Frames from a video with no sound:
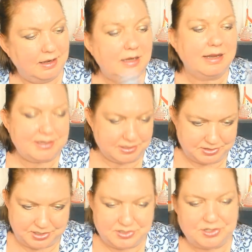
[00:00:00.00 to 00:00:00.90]
Lentil
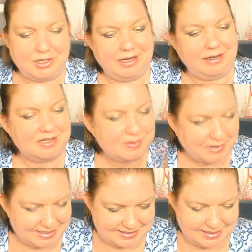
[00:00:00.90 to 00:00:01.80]
tagine,
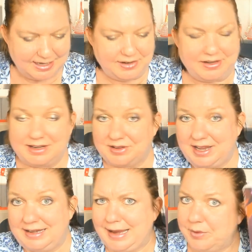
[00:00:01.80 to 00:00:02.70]
spicy carrot.
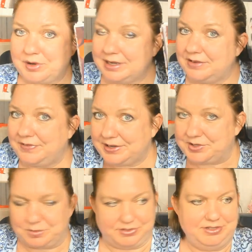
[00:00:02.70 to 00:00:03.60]
Okay, now we're into
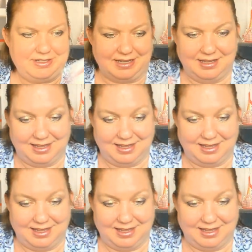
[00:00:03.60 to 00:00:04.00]
vegetables.